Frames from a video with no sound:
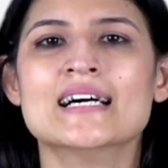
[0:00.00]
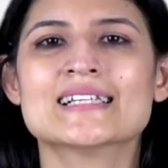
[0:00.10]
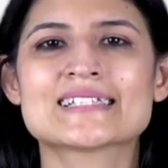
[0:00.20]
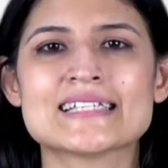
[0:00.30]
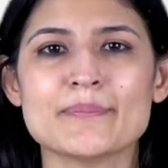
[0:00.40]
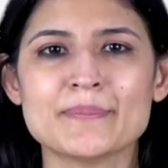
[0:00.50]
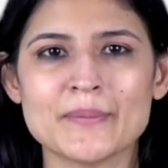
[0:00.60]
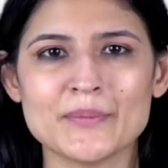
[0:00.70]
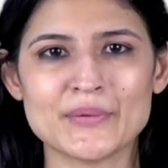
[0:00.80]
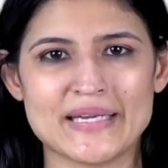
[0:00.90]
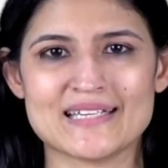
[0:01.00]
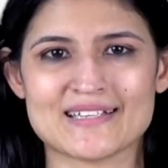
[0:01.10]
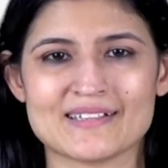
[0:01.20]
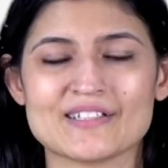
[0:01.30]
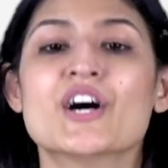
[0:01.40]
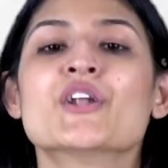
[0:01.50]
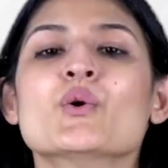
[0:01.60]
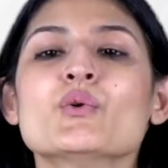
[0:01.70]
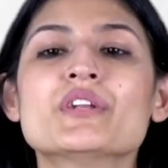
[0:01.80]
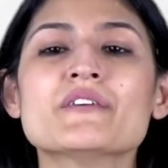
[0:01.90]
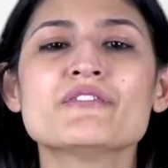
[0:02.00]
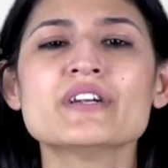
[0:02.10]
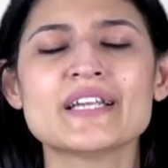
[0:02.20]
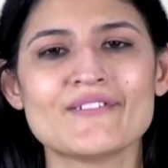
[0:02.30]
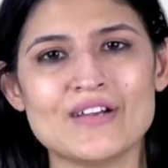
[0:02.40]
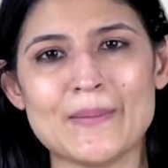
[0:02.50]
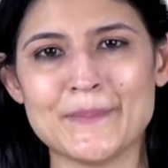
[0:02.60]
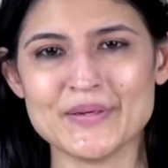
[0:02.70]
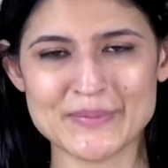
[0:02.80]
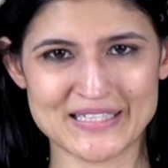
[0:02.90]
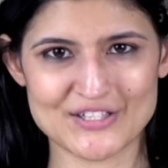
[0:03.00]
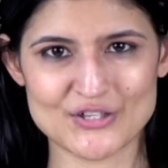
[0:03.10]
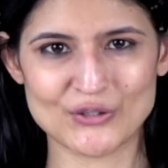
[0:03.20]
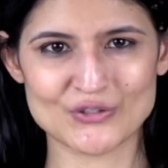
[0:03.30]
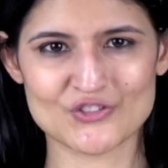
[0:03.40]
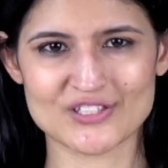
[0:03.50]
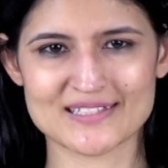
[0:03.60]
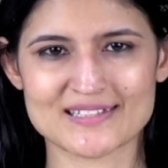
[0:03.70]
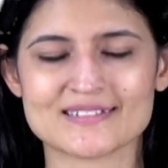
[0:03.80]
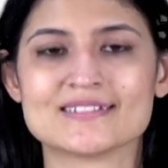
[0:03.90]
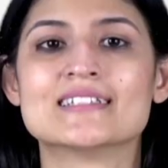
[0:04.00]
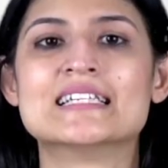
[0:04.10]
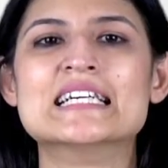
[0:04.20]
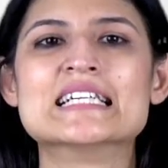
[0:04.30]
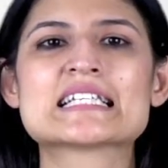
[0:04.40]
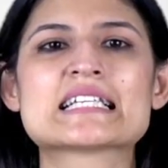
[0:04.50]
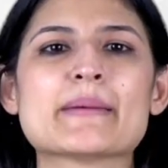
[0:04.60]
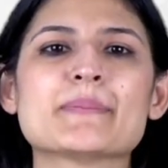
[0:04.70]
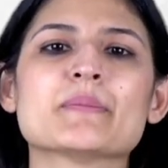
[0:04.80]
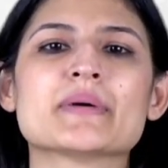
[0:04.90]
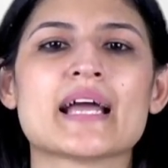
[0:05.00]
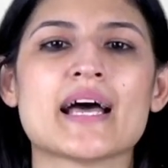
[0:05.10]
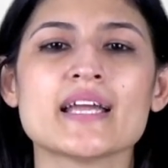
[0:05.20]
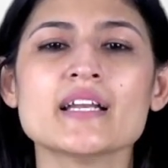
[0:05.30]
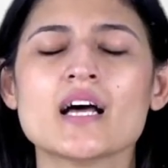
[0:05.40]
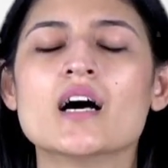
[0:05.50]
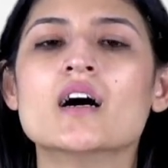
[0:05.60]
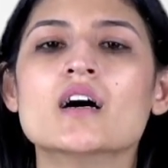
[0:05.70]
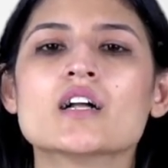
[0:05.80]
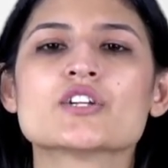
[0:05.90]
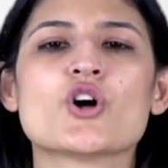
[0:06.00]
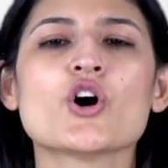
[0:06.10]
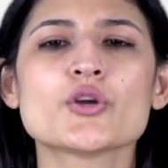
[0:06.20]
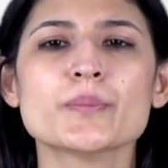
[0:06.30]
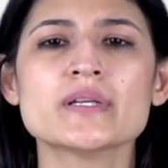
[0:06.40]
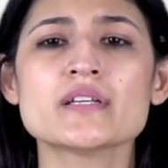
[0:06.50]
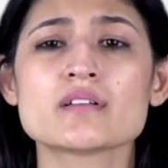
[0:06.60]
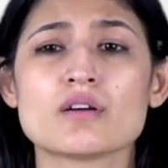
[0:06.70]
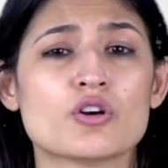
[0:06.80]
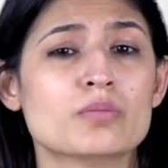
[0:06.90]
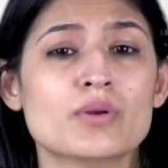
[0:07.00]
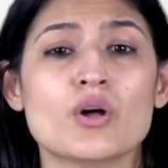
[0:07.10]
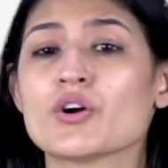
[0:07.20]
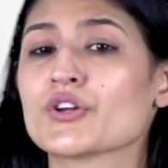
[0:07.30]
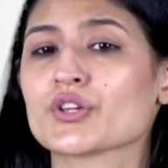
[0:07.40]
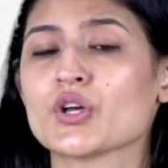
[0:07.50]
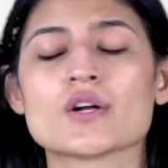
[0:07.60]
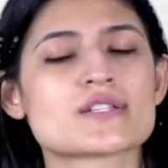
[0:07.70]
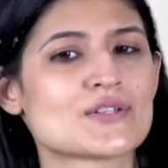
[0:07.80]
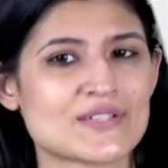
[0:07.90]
Step number 8. Know different development methodologies. Step number 9. Document or blog your thoughts on